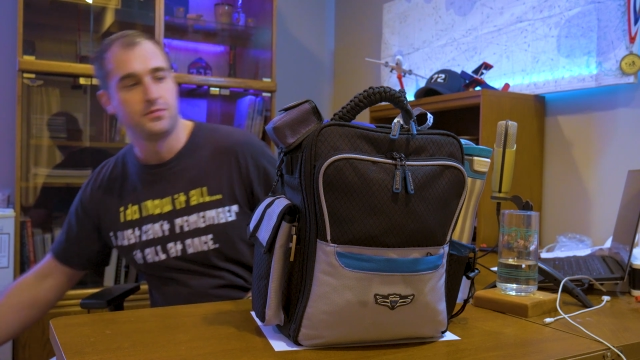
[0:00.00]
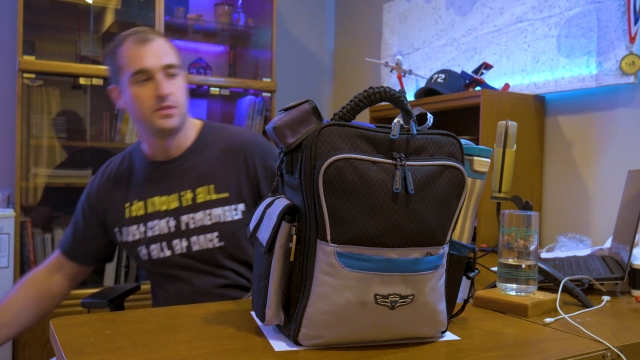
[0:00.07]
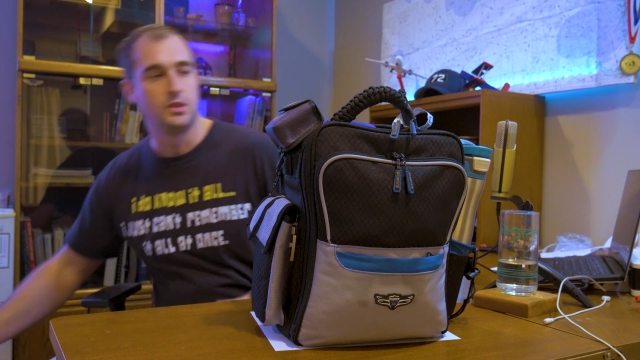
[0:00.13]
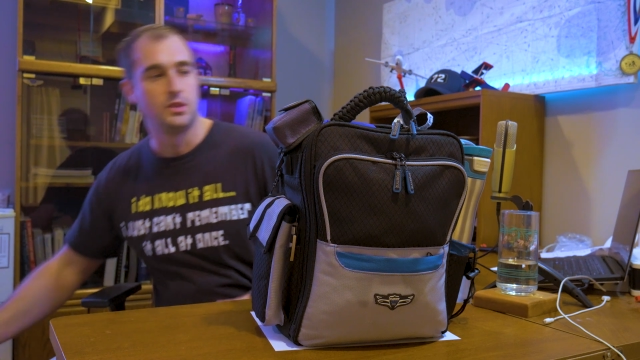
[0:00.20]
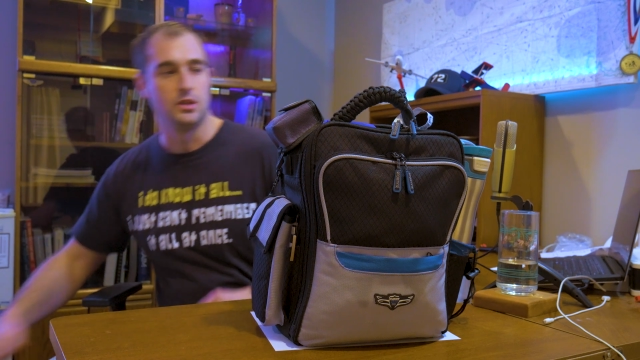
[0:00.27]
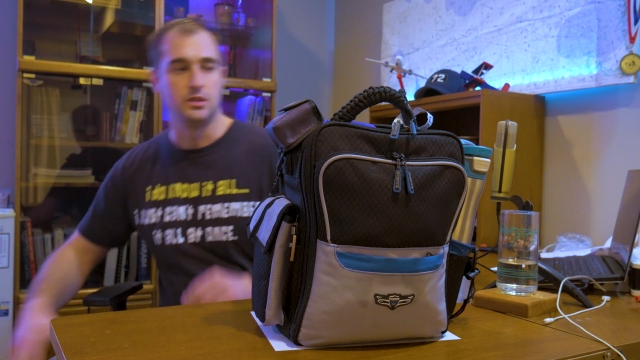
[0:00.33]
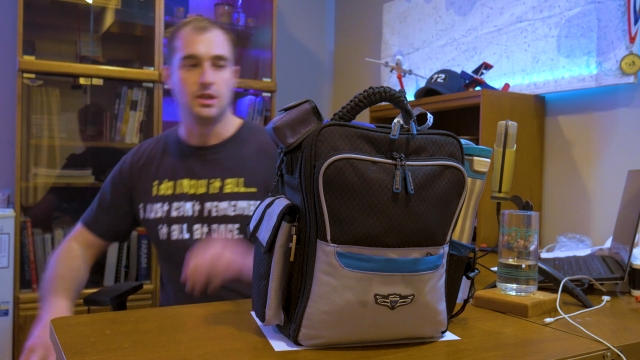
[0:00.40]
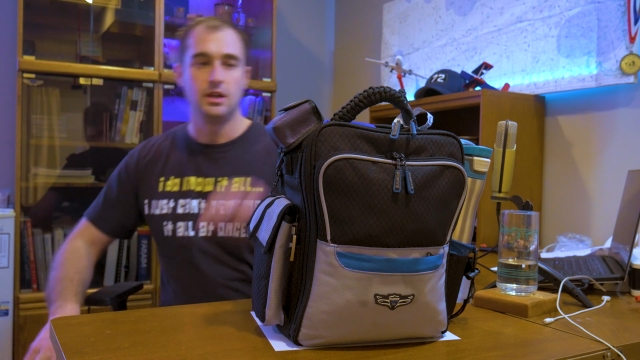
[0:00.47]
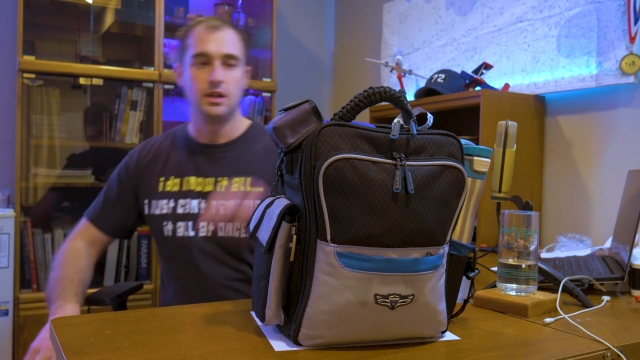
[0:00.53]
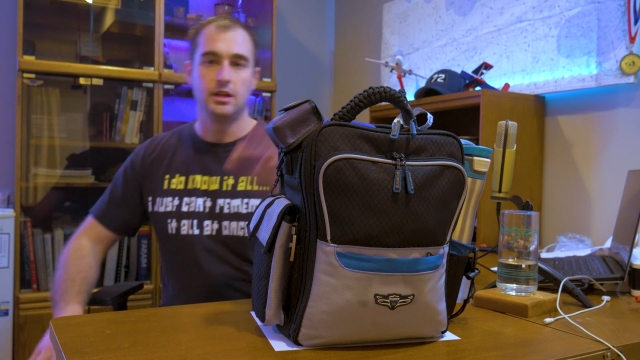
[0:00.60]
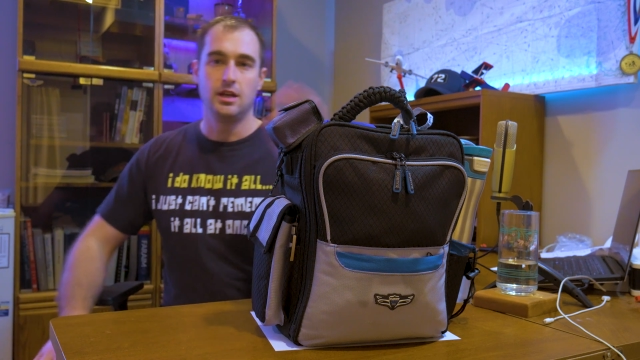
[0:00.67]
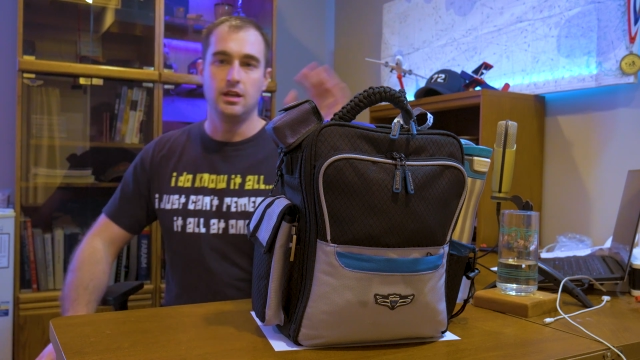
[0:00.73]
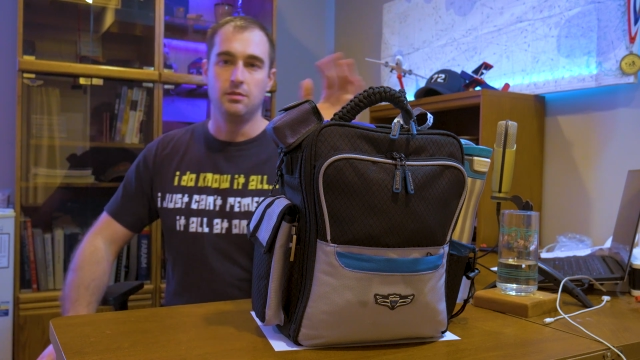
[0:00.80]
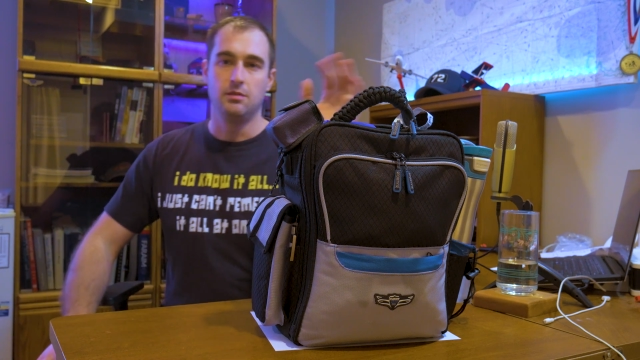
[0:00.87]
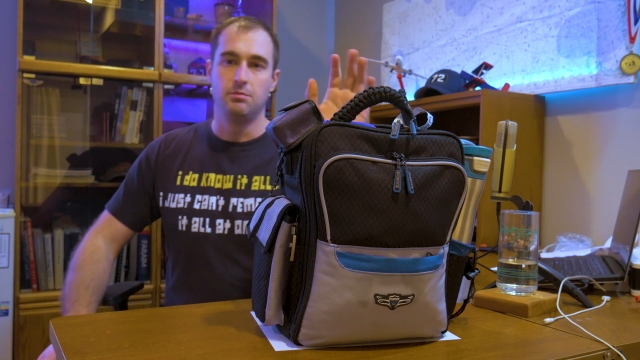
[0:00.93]
The
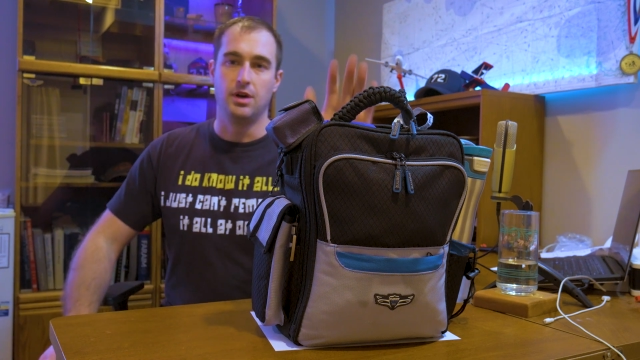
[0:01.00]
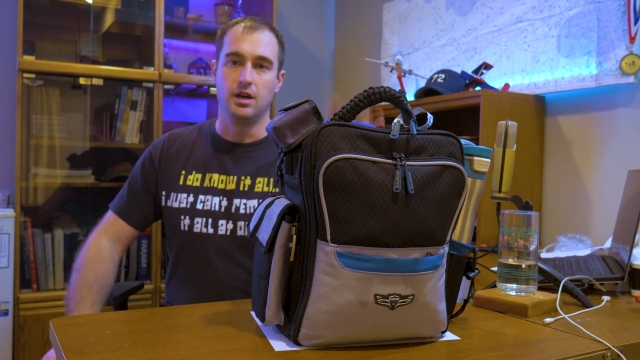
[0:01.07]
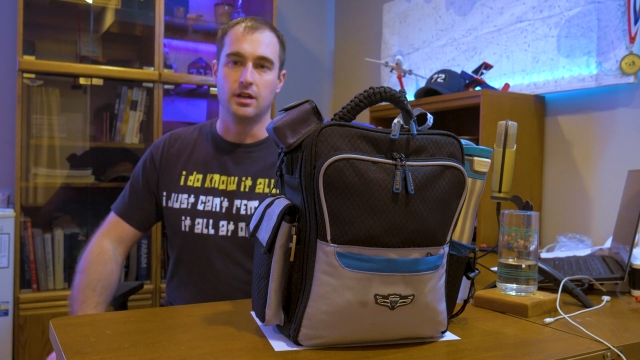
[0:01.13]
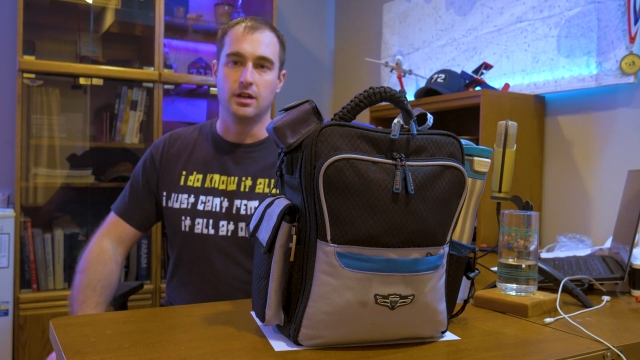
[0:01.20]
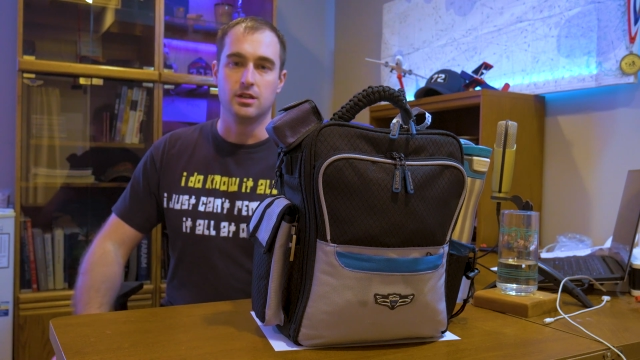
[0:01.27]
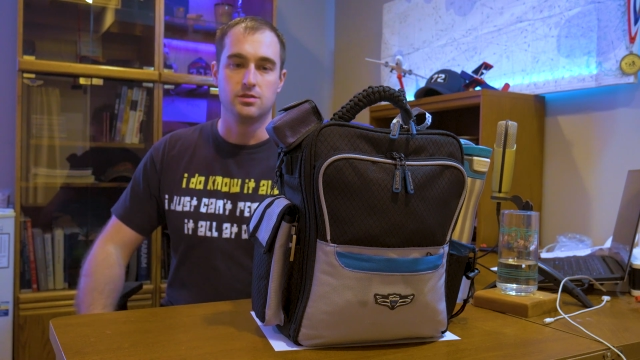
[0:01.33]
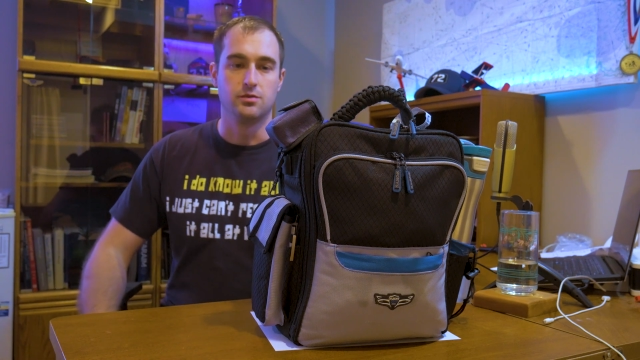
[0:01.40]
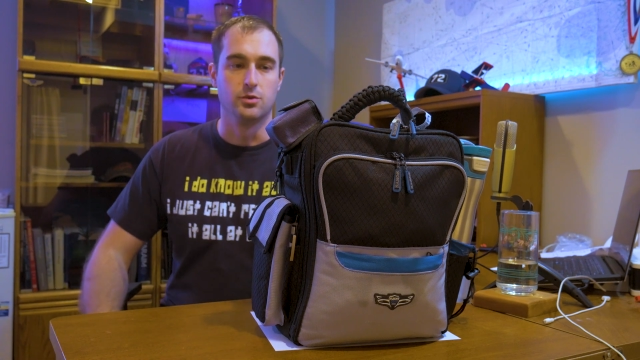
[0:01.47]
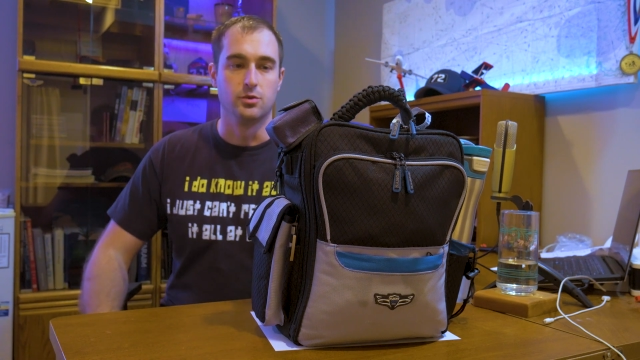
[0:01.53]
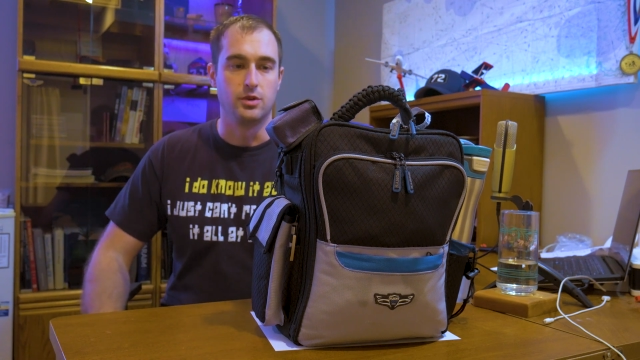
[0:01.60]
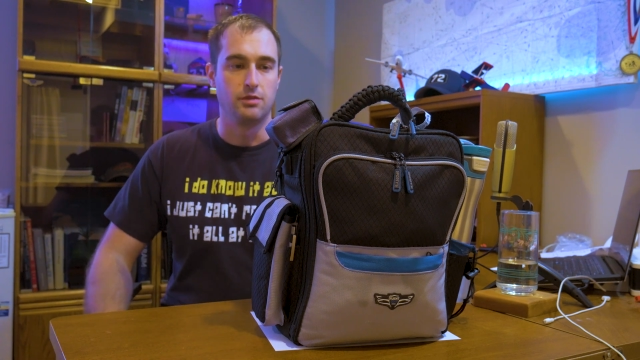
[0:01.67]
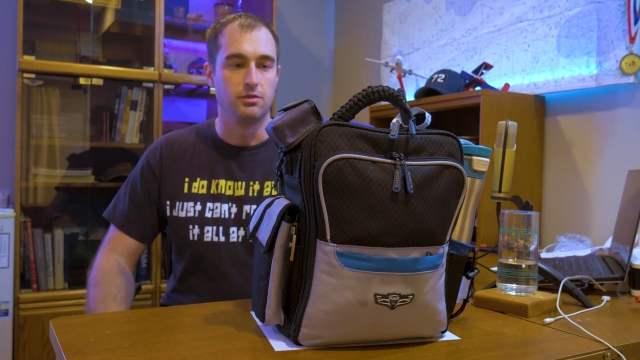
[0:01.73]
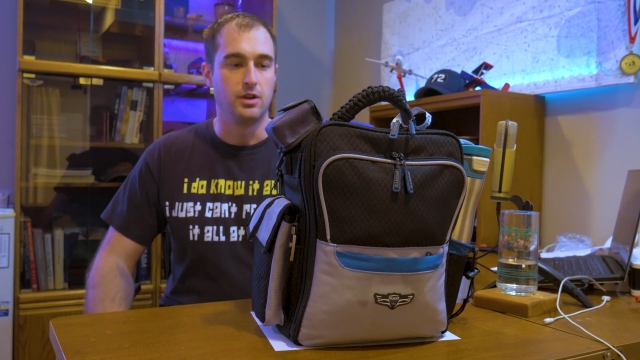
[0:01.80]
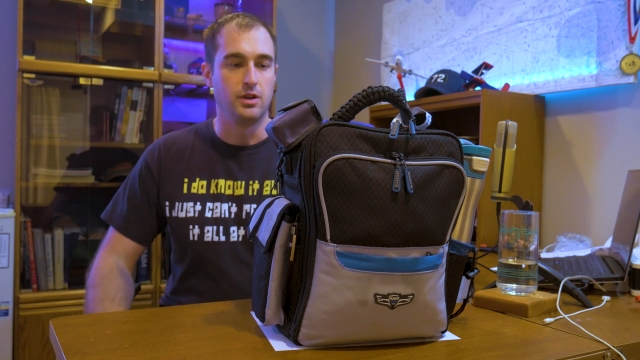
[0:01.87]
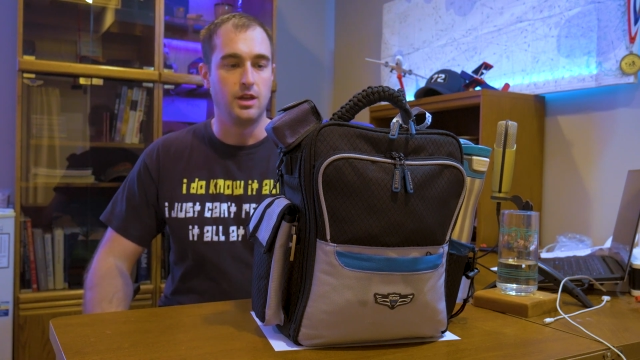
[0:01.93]
dedicated pockets for different